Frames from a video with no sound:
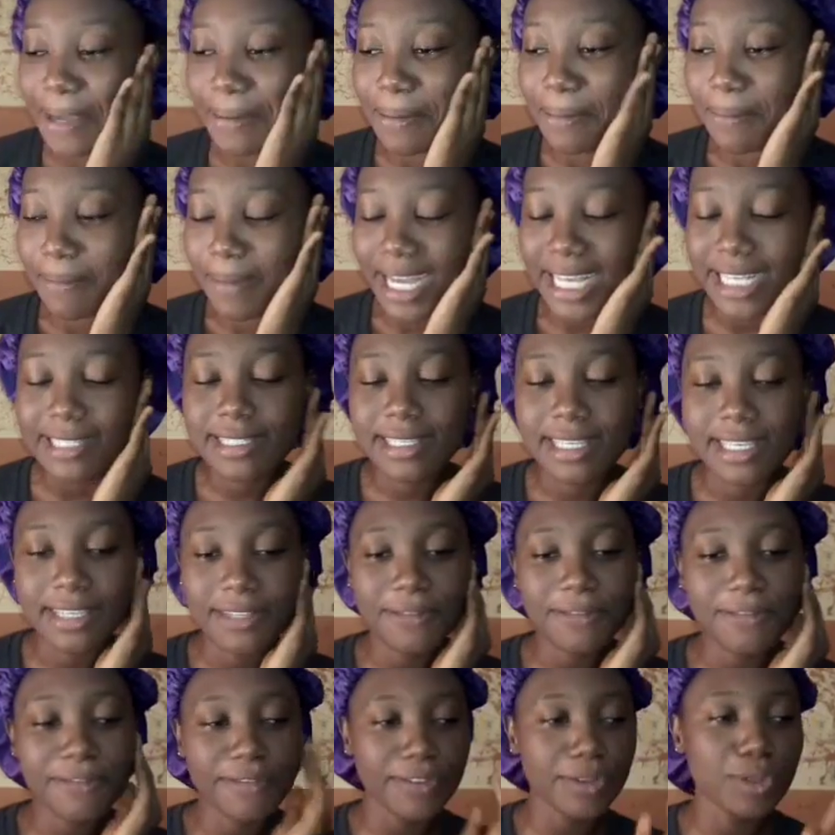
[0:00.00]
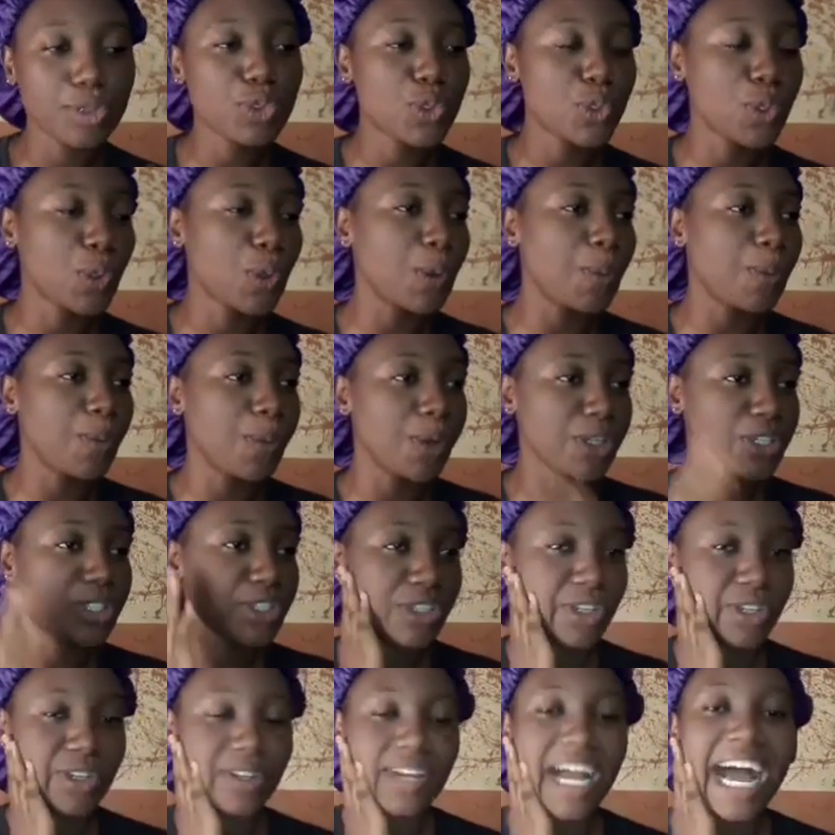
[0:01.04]
My skin feels so
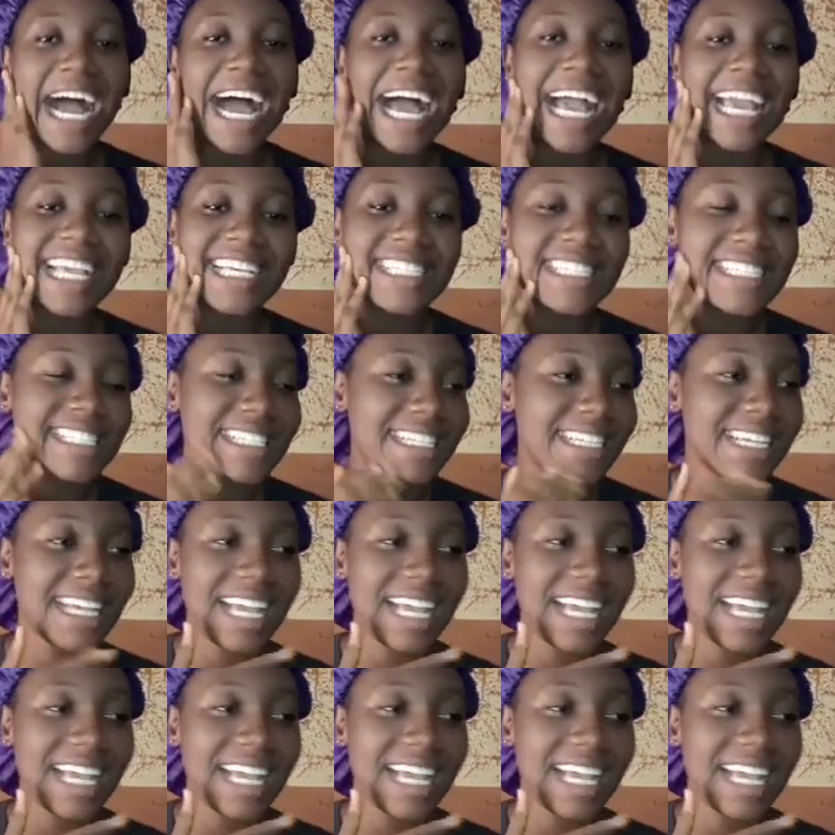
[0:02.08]
moisturized